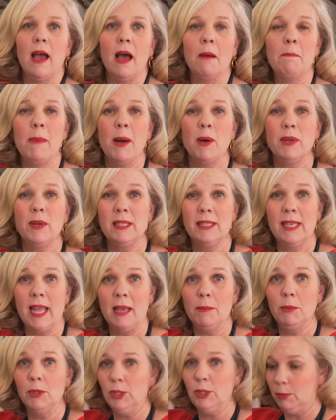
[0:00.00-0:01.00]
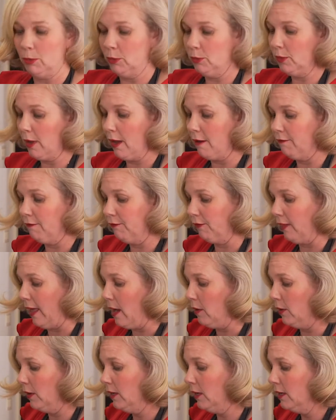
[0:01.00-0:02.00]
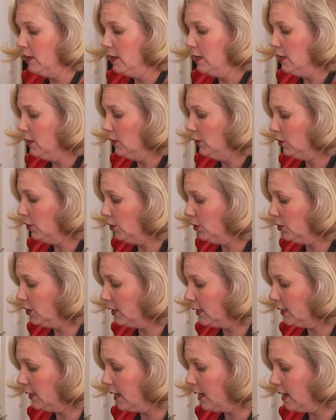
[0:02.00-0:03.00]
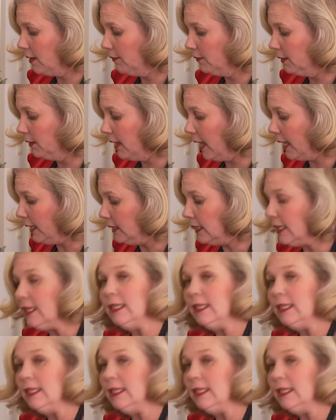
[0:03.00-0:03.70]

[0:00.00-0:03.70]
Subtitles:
about a tablespoon of flour. So you're just gonna kind of lightly